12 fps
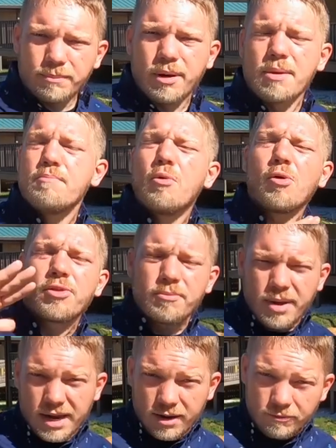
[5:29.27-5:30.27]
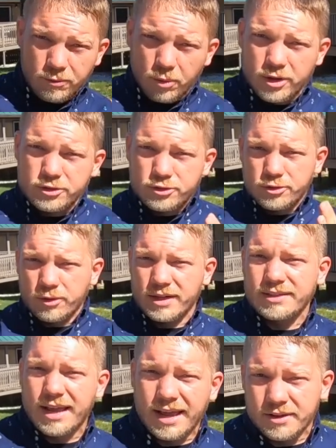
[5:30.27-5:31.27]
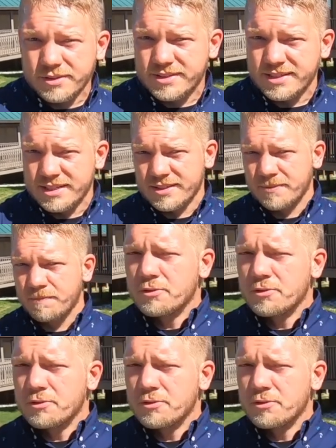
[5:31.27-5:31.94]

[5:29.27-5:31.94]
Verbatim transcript: but I more than made up for it during the hail season.